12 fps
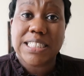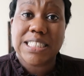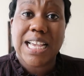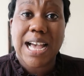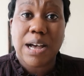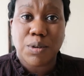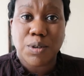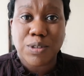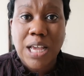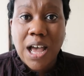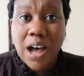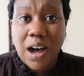towels.
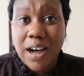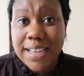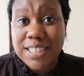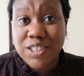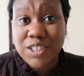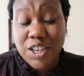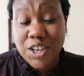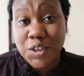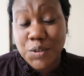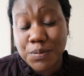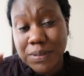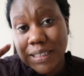I
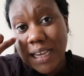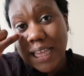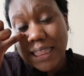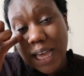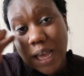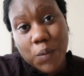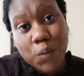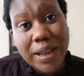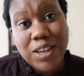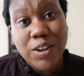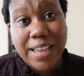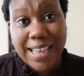assumed that
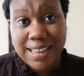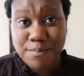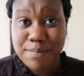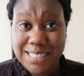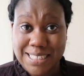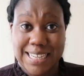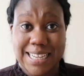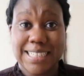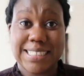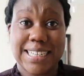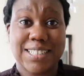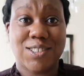when you get
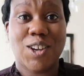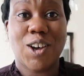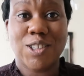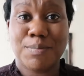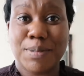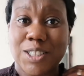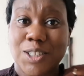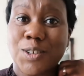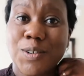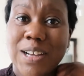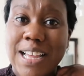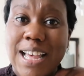admitted into
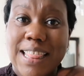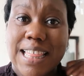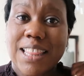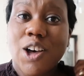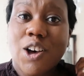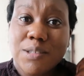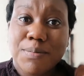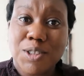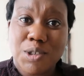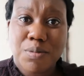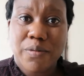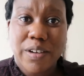hospital, that the
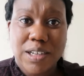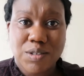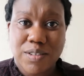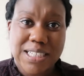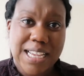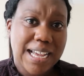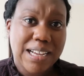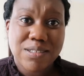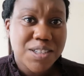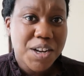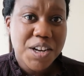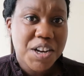hospital provide you with
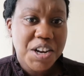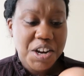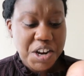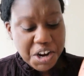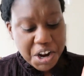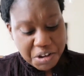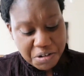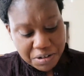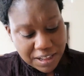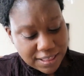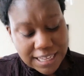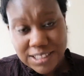towels. No,
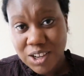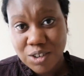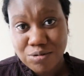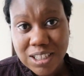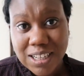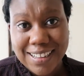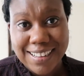they don't.